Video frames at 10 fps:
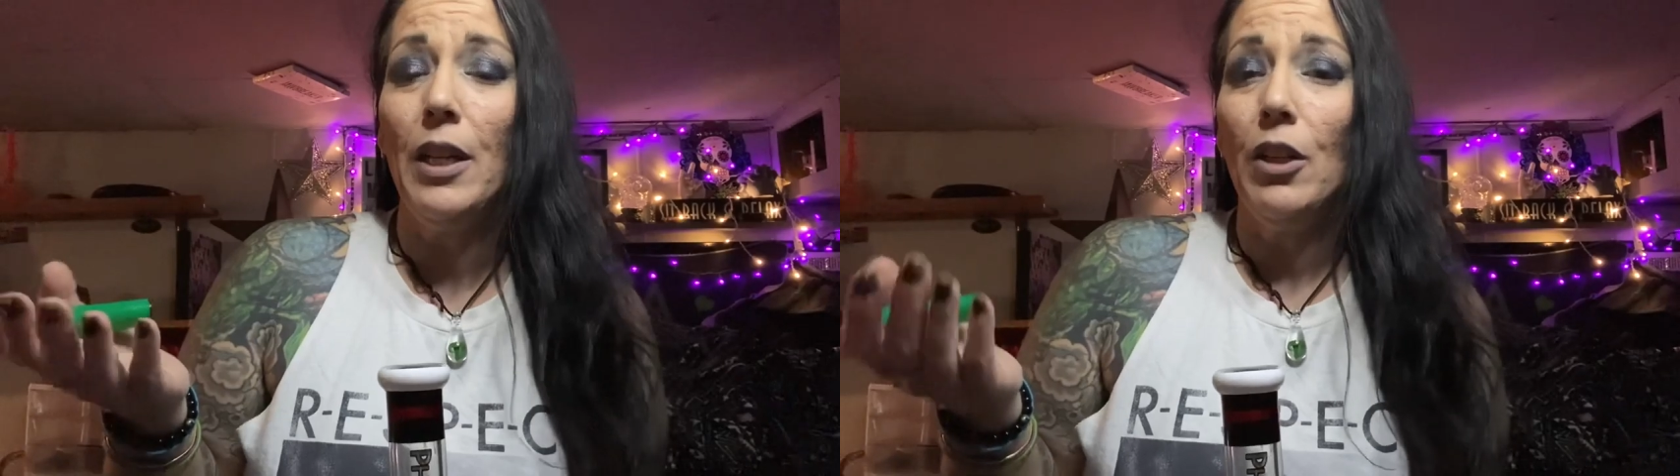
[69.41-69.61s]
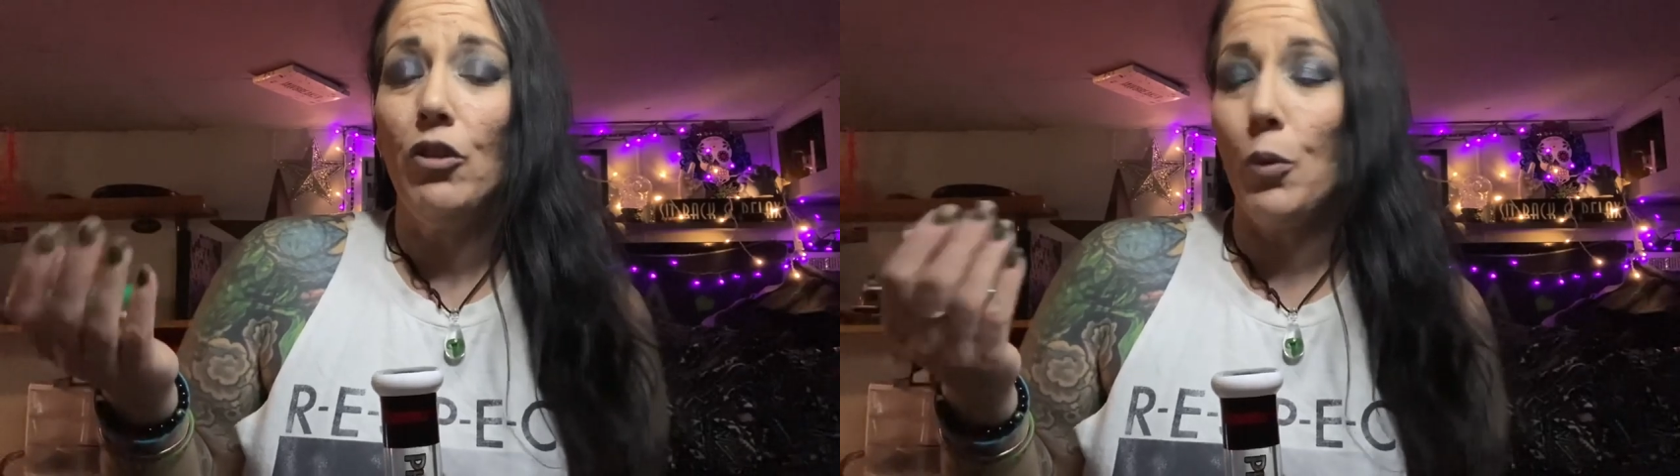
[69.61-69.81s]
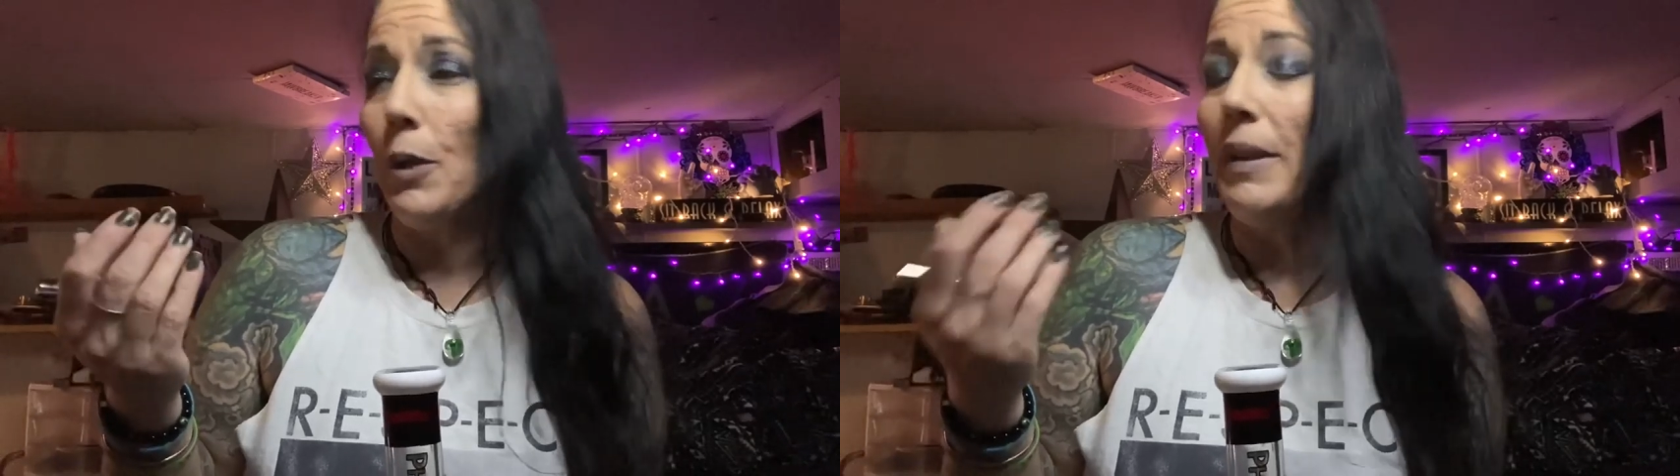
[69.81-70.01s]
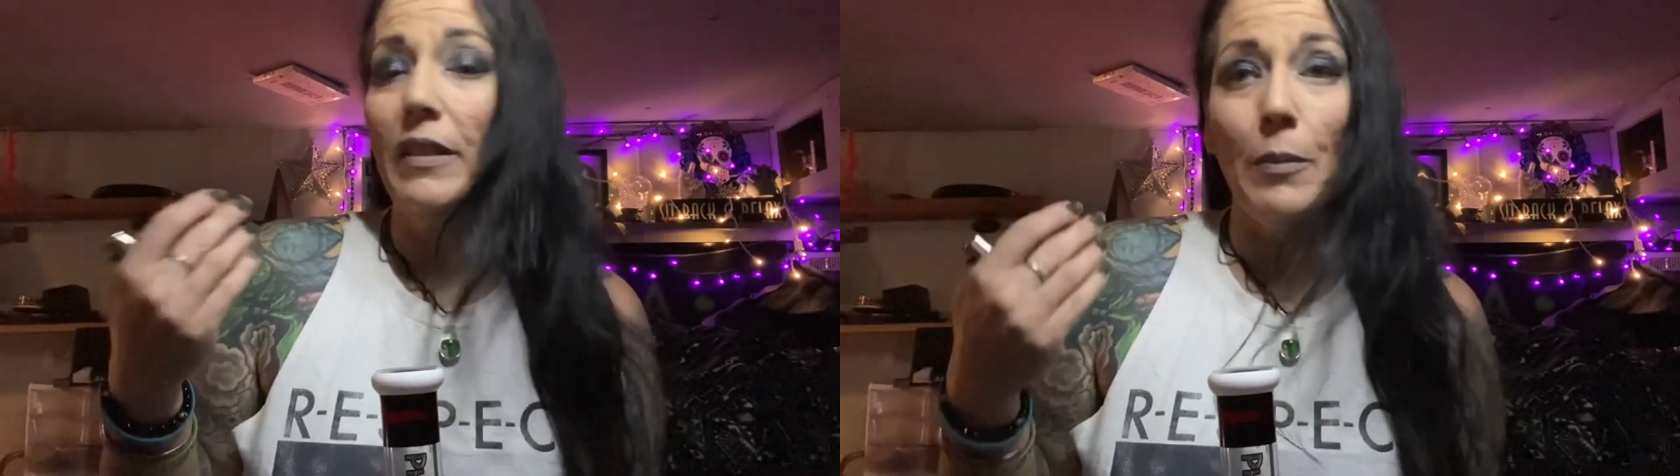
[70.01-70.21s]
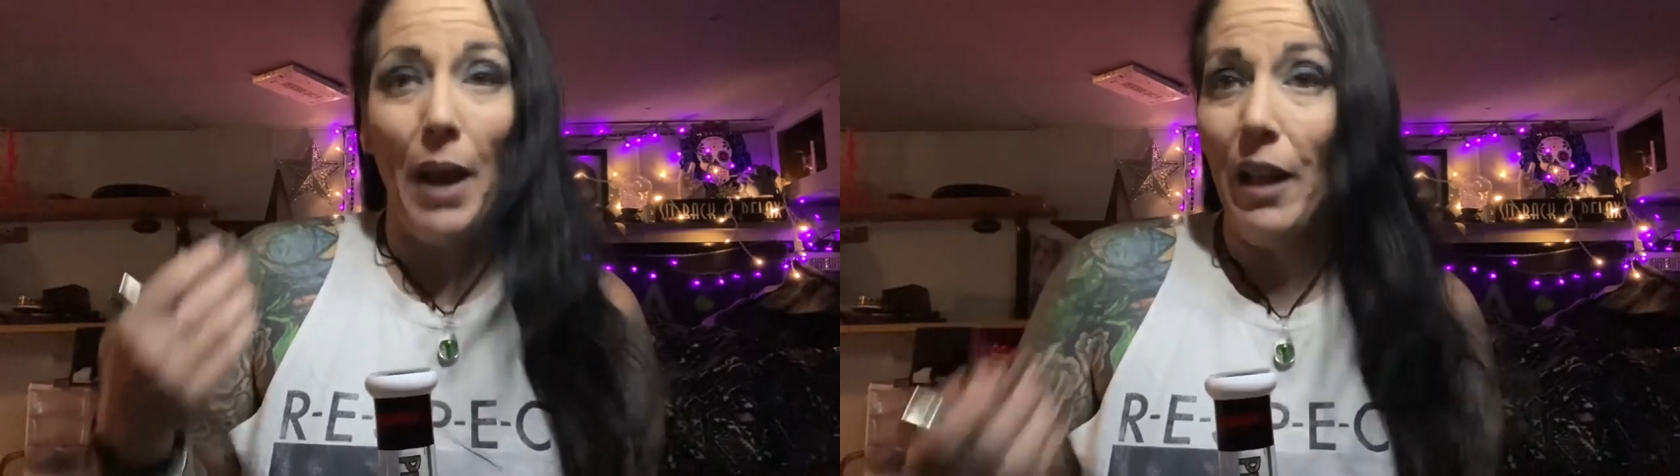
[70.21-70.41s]
So we're going to make
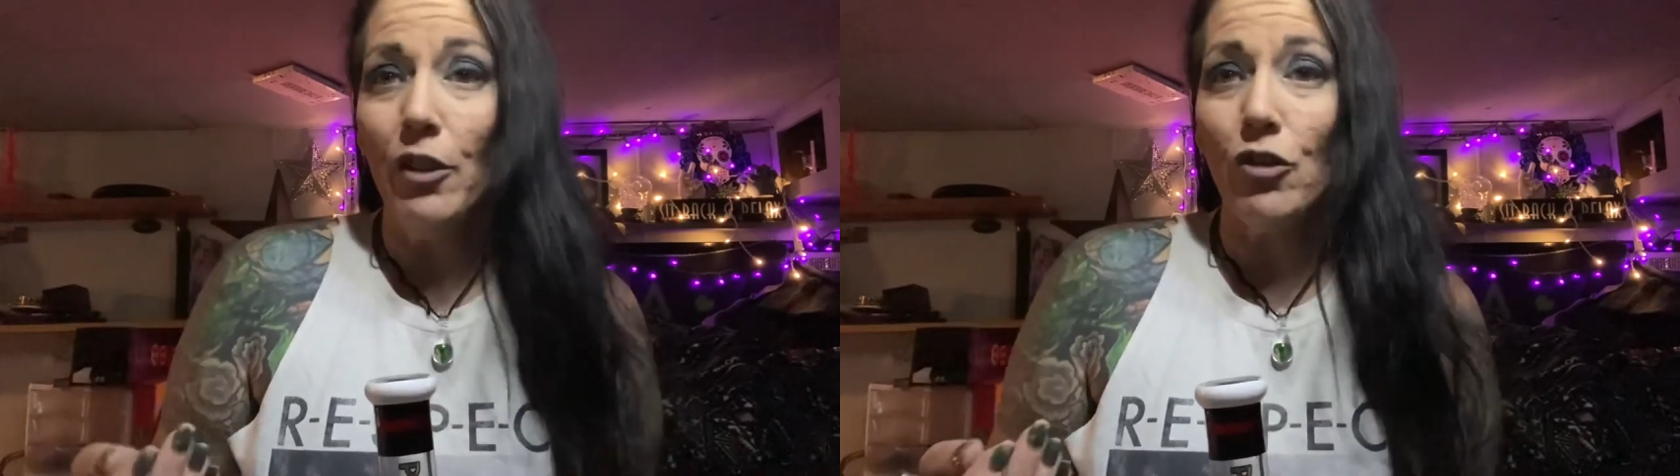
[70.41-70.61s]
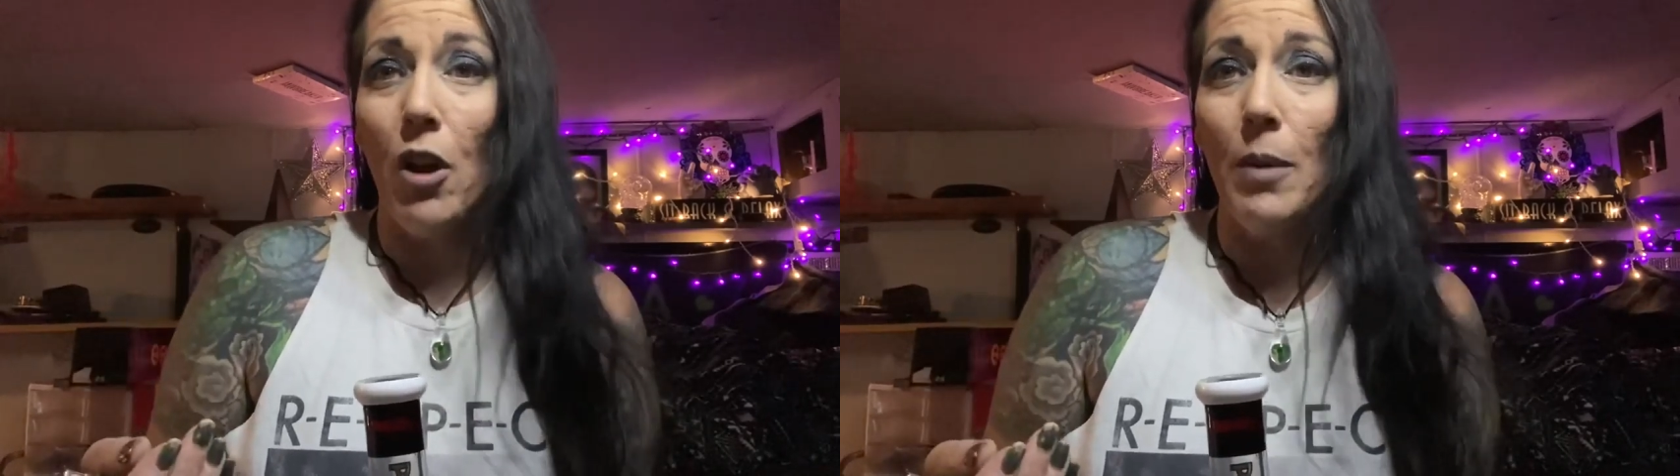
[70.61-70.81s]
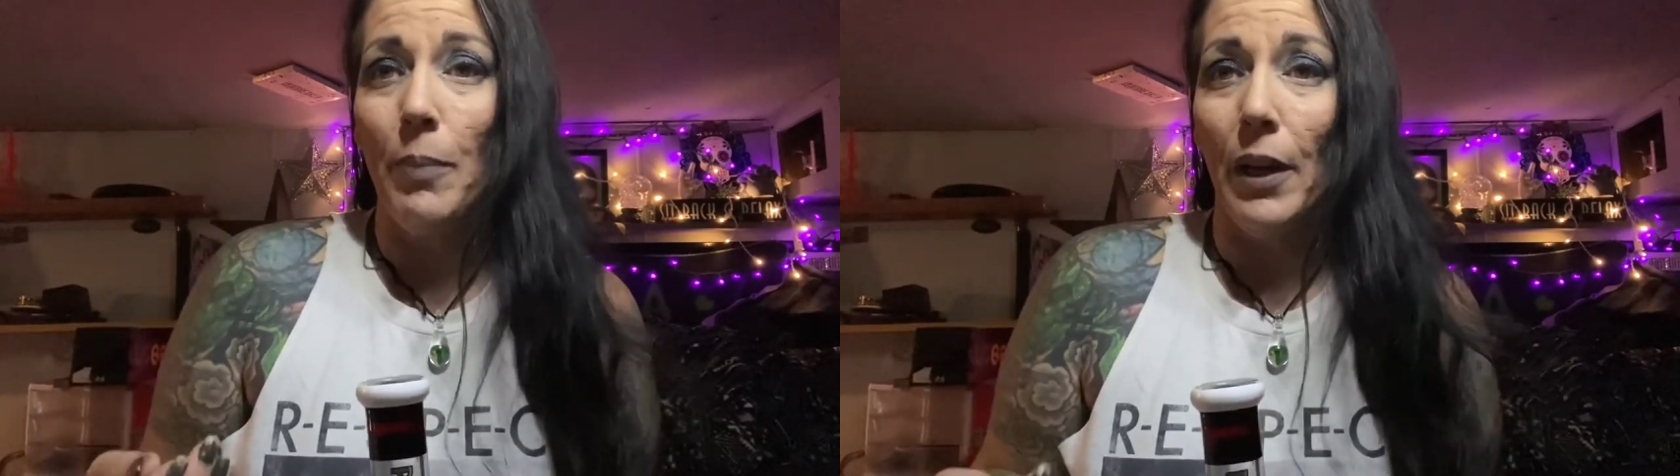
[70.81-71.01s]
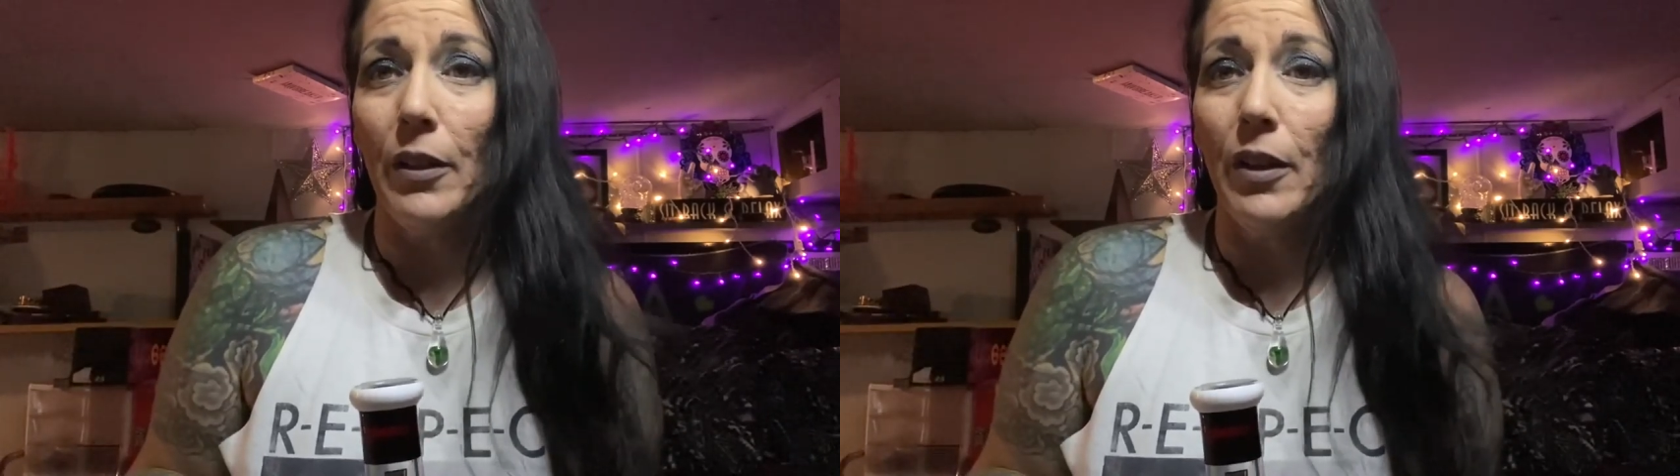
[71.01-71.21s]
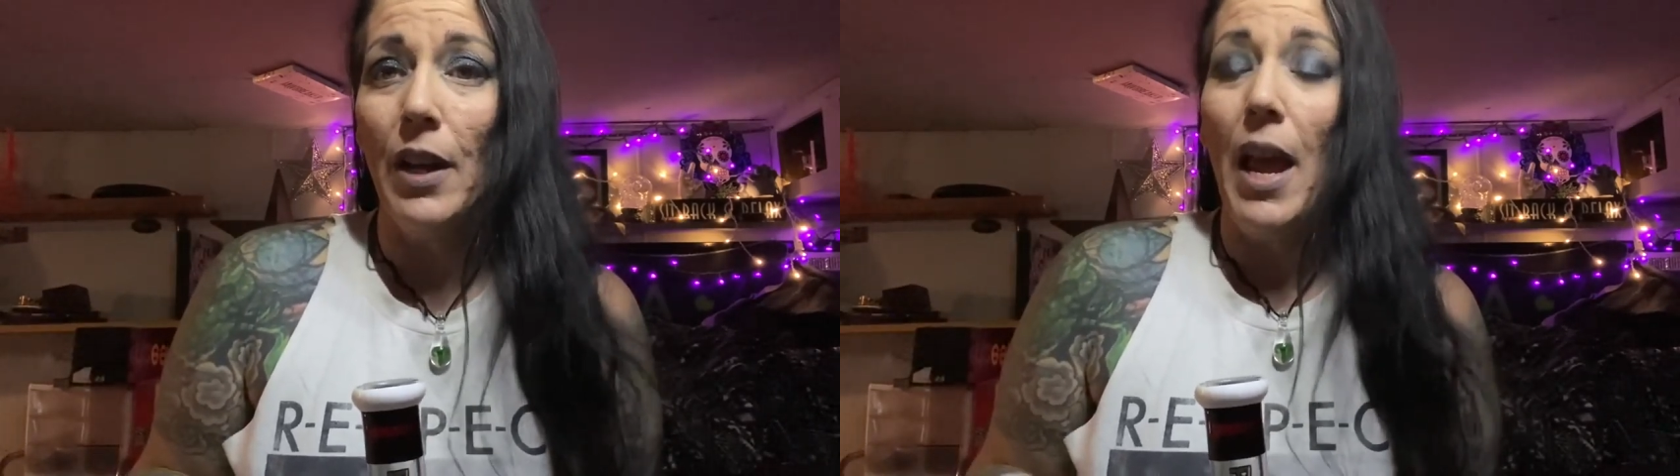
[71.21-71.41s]
some hella strong
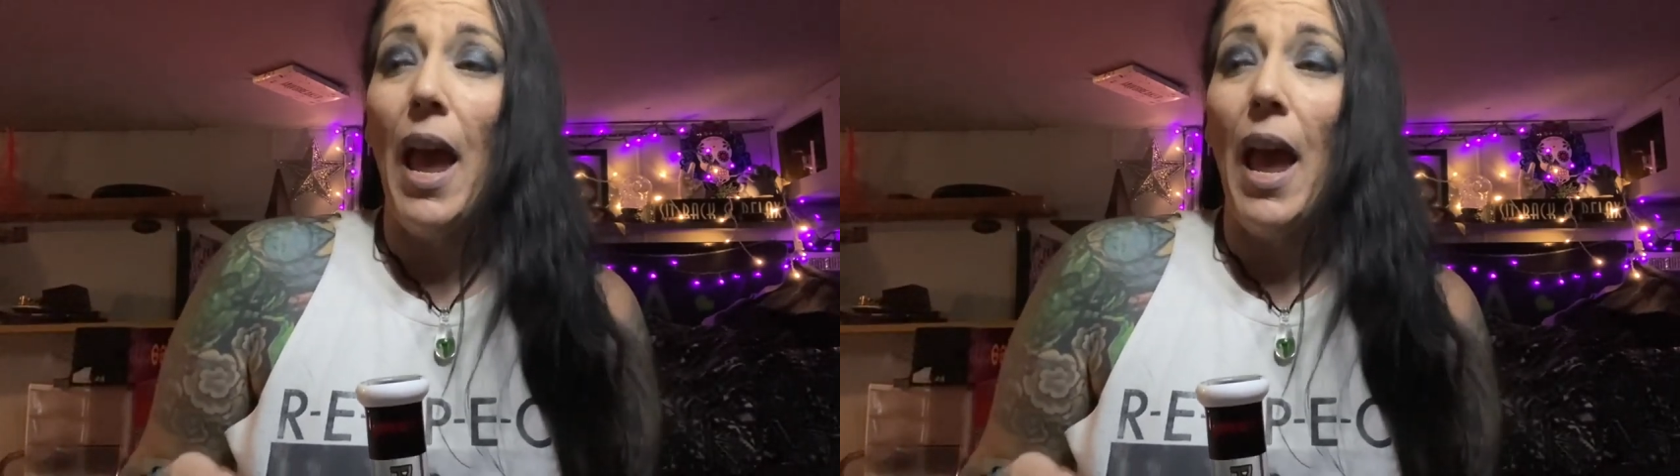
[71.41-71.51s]
butter.